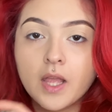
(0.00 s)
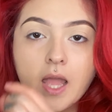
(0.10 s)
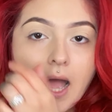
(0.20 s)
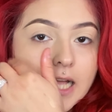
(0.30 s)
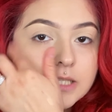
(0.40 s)

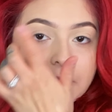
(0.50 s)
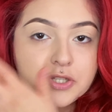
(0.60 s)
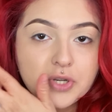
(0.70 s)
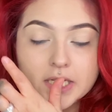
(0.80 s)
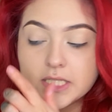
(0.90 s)
as my
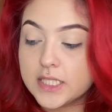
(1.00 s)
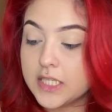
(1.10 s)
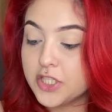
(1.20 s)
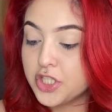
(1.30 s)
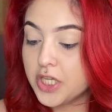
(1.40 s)

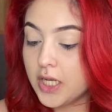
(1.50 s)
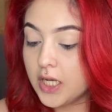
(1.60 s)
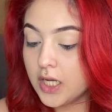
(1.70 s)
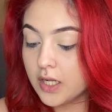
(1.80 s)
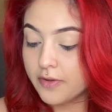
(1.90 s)
transition.
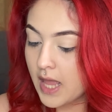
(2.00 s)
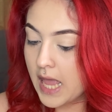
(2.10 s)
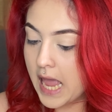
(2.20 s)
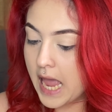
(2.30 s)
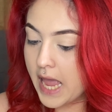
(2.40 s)

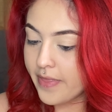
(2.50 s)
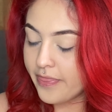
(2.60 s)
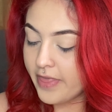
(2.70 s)
And